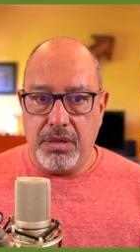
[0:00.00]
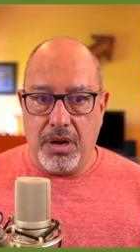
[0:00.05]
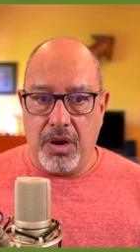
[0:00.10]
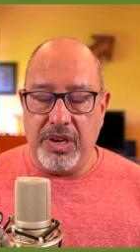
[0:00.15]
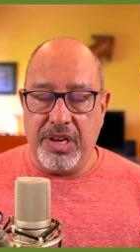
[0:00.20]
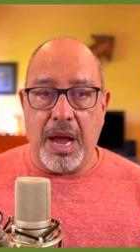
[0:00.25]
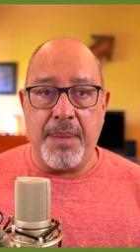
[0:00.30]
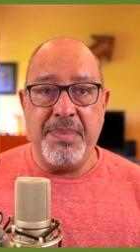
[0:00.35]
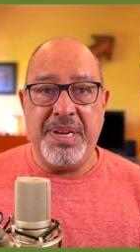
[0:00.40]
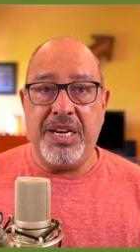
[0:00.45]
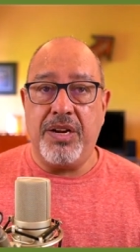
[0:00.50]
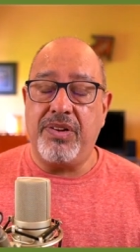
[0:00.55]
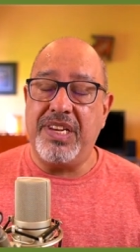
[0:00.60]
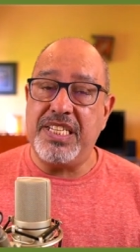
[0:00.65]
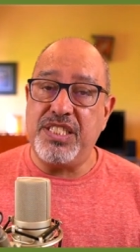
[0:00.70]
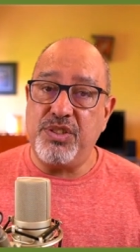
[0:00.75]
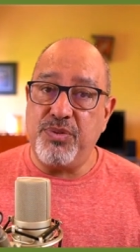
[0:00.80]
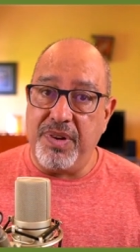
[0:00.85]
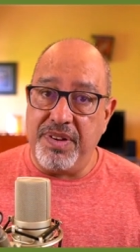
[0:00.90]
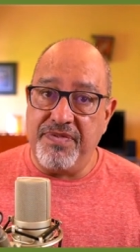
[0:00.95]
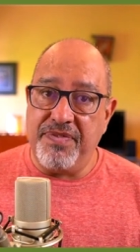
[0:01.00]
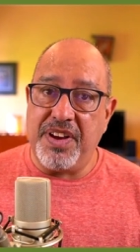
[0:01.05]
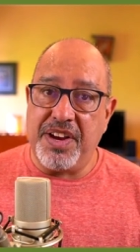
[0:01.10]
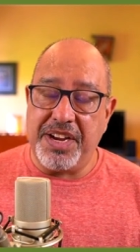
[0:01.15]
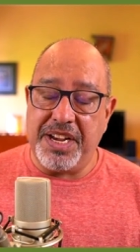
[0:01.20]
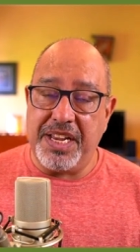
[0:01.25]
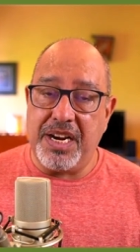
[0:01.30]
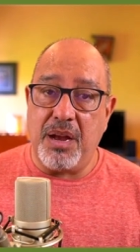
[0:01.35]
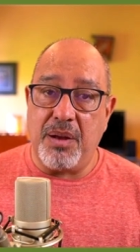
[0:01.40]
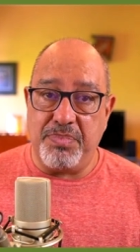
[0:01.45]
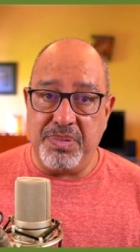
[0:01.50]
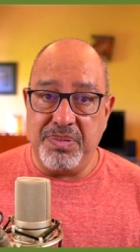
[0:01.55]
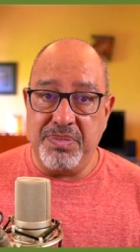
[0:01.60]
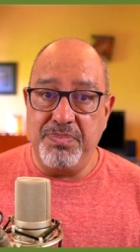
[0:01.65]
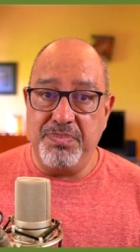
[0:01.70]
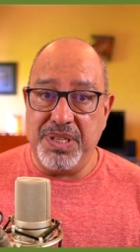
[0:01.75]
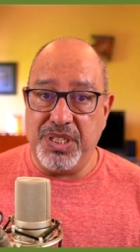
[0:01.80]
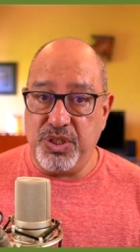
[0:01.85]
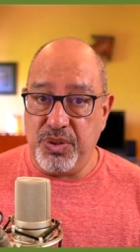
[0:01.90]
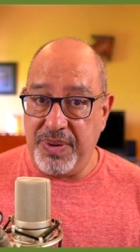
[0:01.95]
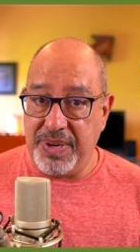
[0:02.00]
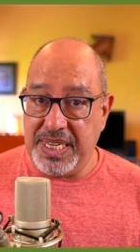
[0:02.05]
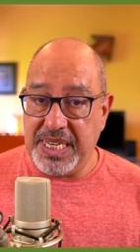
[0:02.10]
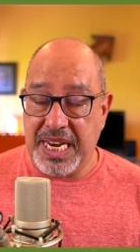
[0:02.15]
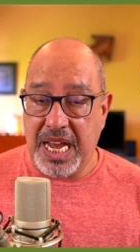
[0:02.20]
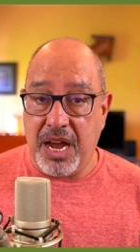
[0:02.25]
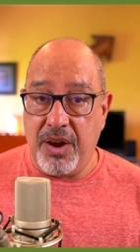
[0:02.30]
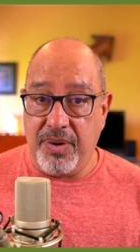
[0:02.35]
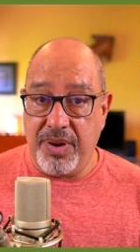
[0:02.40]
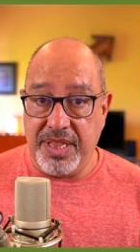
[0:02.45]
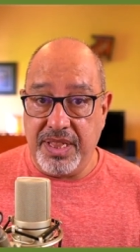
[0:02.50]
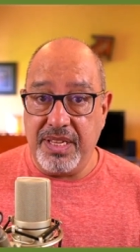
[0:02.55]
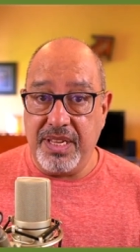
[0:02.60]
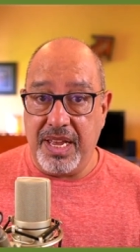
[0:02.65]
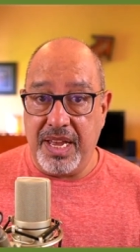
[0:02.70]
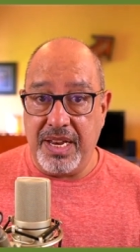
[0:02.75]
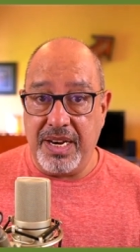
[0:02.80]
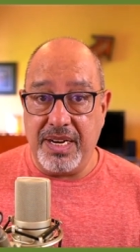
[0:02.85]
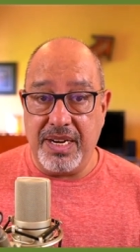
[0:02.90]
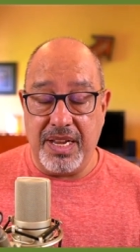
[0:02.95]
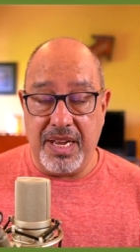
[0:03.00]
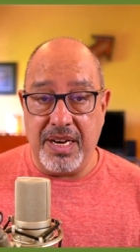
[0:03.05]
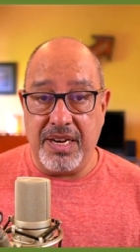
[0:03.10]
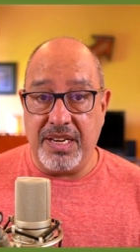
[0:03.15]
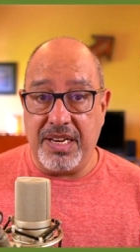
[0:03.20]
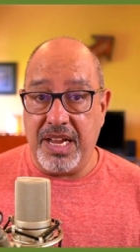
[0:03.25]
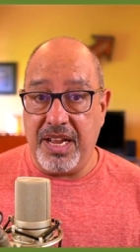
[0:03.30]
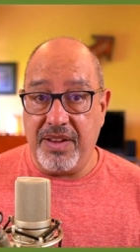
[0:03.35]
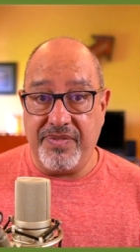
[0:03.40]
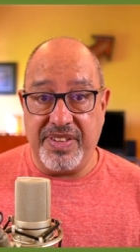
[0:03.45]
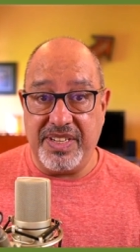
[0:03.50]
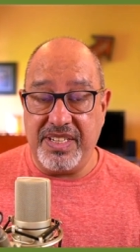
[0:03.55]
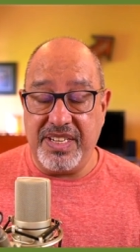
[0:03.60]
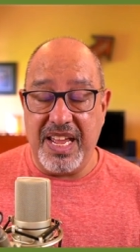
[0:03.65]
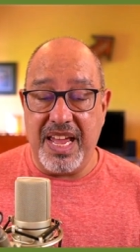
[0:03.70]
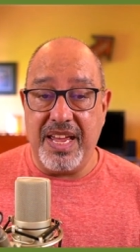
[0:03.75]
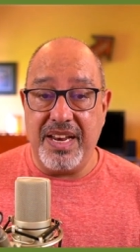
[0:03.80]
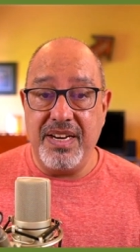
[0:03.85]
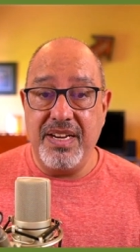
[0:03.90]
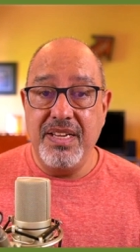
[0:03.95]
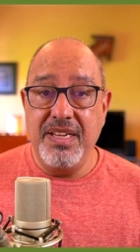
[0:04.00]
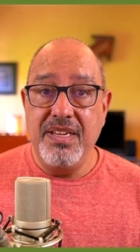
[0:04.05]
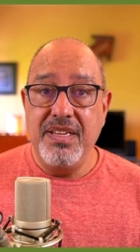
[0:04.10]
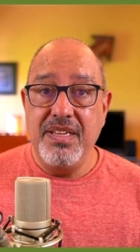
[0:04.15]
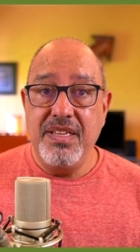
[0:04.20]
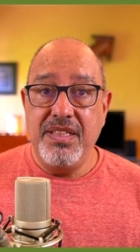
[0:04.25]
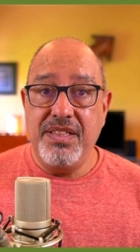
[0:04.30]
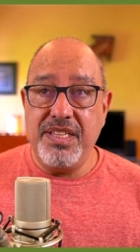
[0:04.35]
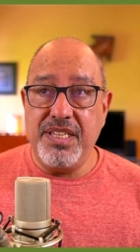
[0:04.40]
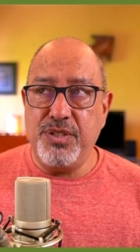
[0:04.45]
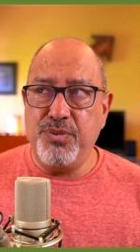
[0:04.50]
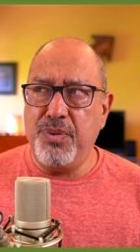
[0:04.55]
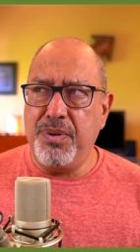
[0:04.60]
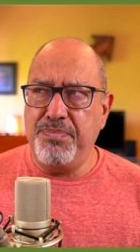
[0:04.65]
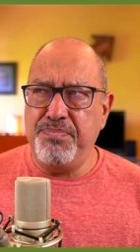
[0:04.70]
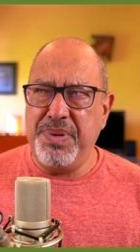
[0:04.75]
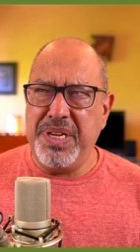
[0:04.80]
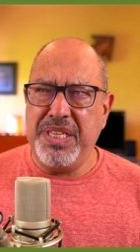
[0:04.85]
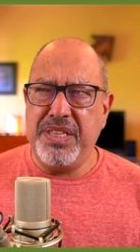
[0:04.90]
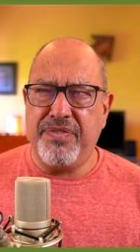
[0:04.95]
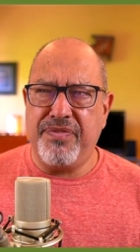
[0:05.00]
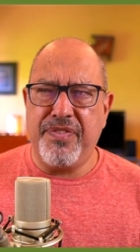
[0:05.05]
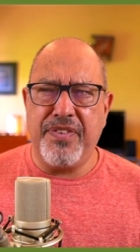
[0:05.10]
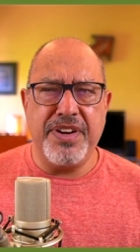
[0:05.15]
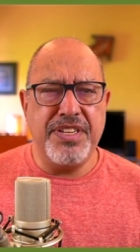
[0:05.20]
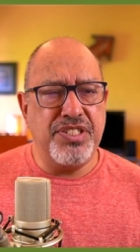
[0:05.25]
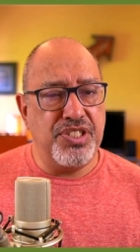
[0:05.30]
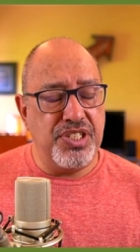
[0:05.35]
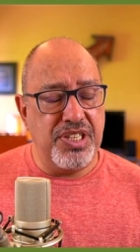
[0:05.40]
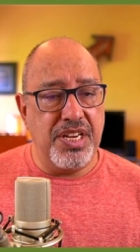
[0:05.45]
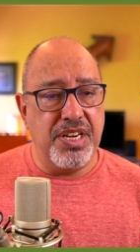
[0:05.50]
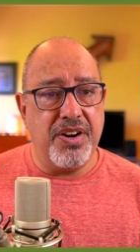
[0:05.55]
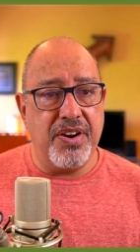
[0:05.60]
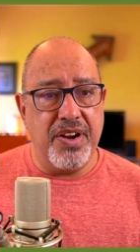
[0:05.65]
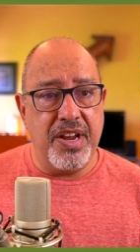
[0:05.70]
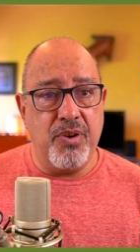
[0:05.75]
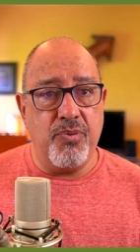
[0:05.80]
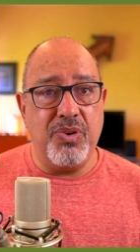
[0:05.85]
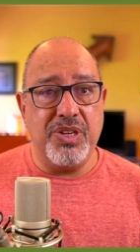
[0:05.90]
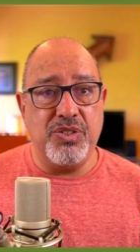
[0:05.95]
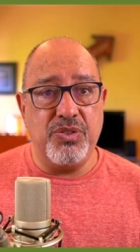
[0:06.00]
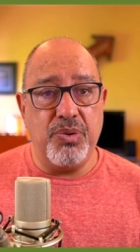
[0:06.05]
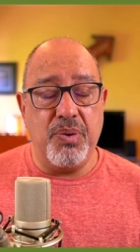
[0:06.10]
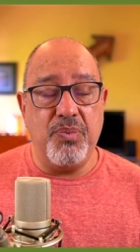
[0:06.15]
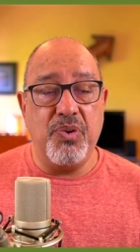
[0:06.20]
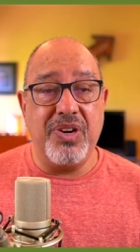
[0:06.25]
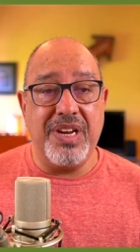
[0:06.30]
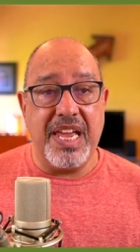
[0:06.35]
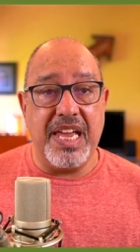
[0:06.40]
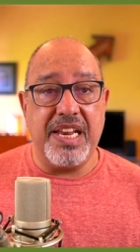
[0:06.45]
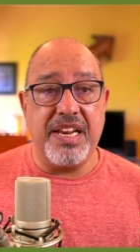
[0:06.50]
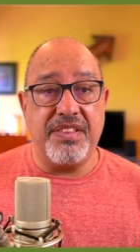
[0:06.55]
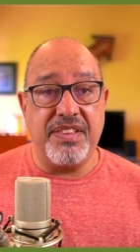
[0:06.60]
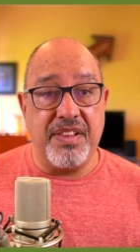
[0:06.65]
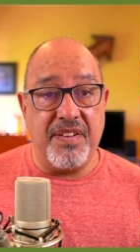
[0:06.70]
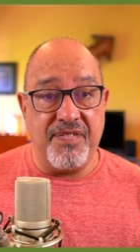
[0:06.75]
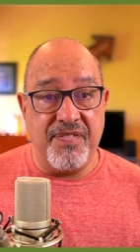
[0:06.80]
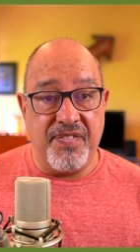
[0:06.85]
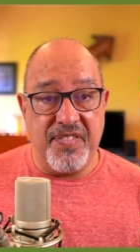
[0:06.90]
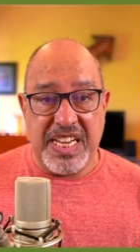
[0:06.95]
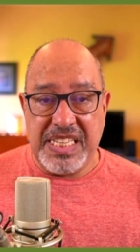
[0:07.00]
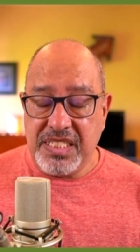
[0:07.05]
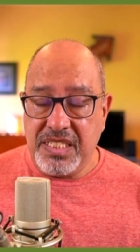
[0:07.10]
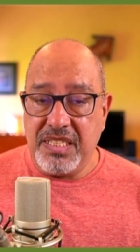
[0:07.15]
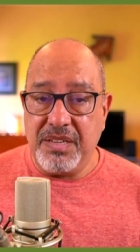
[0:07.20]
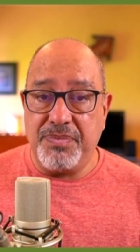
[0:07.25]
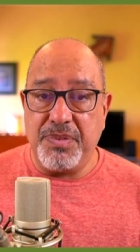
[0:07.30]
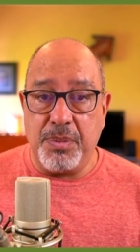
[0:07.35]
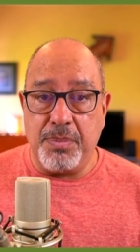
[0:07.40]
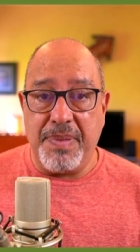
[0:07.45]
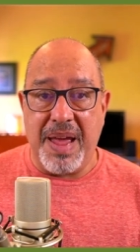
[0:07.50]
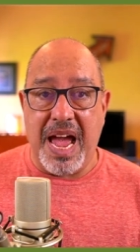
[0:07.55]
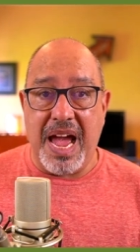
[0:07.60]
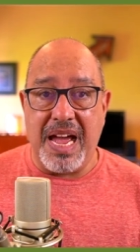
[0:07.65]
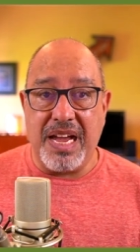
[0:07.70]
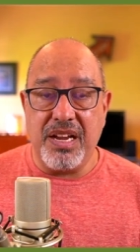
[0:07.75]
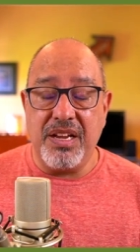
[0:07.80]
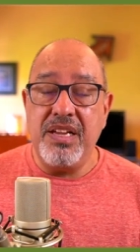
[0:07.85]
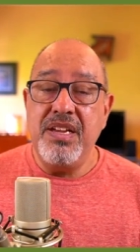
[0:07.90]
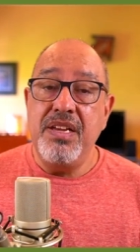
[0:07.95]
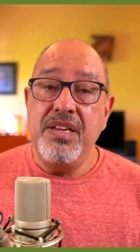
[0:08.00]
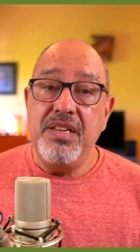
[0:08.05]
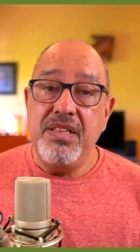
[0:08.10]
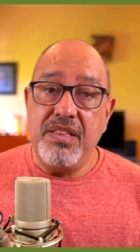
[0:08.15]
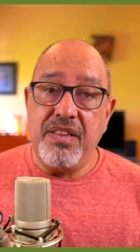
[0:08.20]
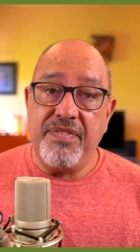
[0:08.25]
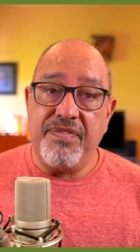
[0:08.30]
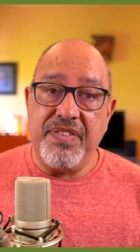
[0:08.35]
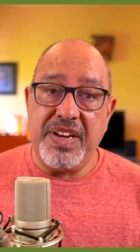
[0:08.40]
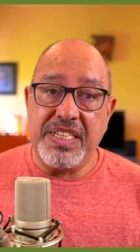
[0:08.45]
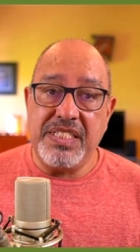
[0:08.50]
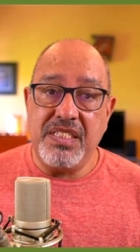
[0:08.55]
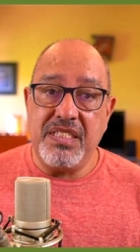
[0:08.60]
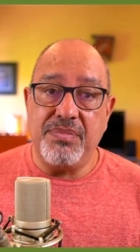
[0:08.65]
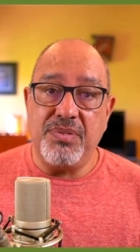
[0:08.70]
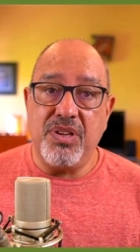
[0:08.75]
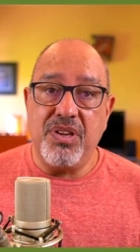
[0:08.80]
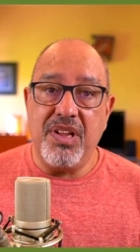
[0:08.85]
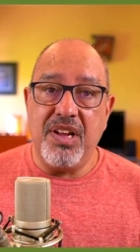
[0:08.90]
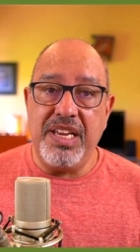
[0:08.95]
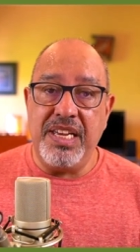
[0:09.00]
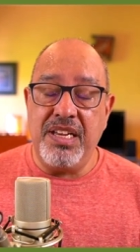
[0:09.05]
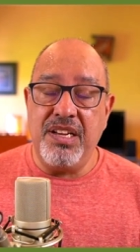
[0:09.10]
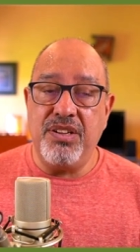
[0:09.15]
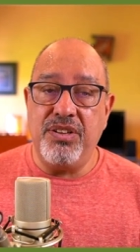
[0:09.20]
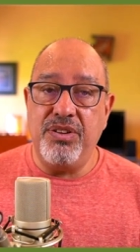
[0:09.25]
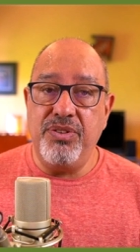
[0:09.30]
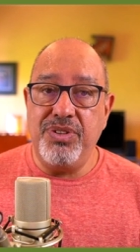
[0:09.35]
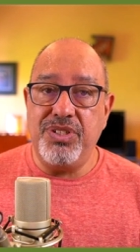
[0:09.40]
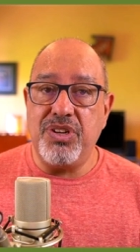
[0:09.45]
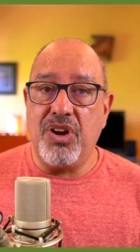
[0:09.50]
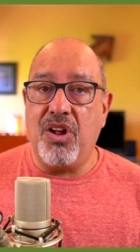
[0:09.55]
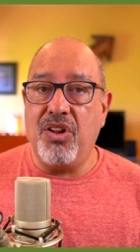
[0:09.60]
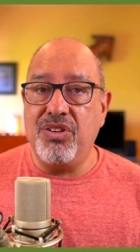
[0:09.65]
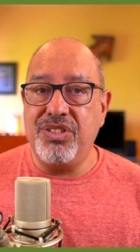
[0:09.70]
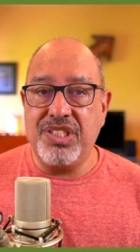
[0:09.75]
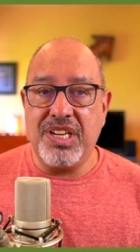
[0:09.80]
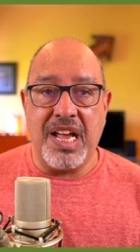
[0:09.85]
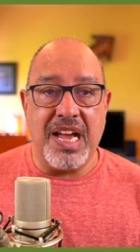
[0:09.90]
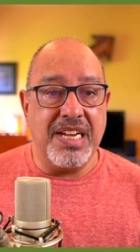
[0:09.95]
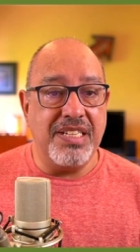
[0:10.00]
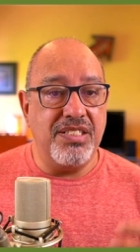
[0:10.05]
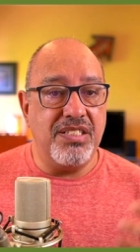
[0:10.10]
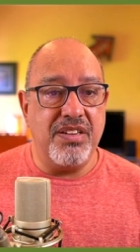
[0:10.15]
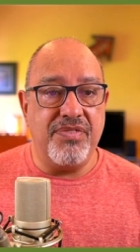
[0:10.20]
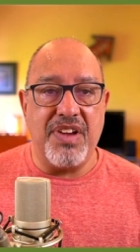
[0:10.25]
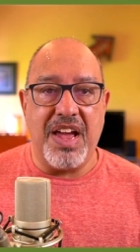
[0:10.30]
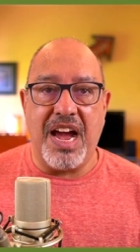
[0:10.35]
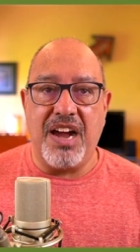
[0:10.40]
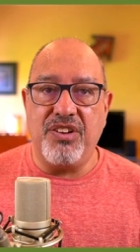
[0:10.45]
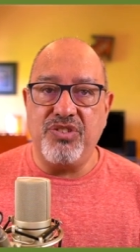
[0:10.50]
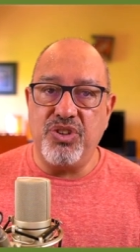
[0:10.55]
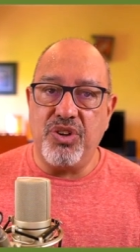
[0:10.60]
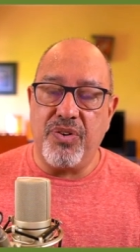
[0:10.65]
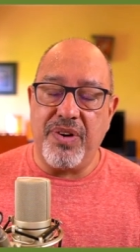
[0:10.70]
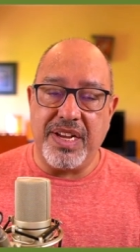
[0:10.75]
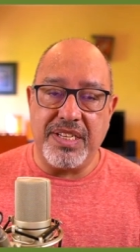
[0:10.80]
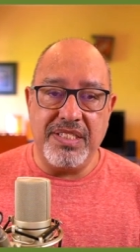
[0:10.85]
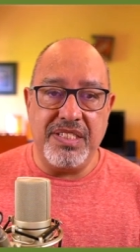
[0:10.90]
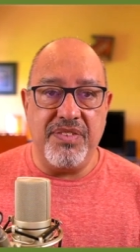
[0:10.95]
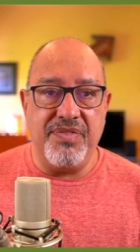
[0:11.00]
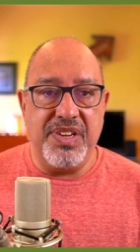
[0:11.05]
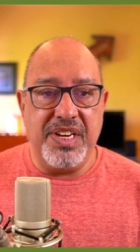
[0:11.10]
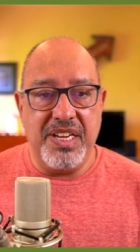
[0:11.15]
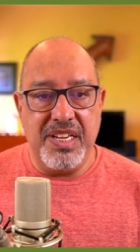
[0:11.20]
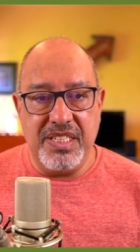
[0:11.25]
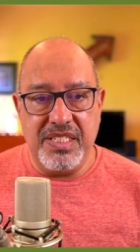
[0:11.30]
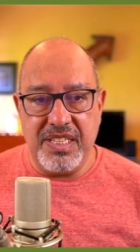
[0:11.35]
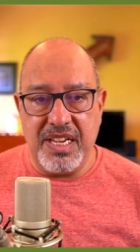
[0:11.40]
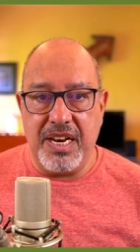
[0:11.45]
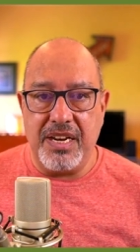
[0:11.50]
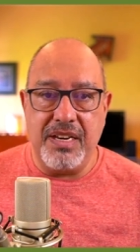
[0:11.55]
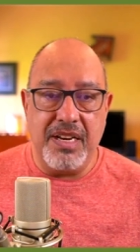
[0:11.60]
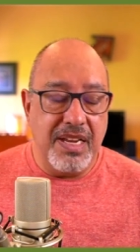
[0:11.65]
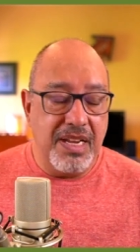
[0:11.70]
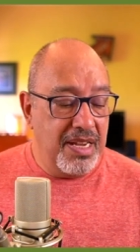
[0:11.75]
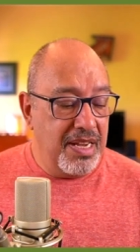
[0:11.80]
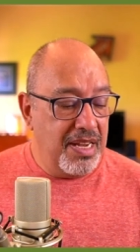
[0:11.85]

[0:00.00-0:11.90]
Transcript: I mean, unless we fuck it up between now and, and, and Day of the Dead, this would be the first year in which we would get the festival back. The festival includes all kinds of outdoor activities and,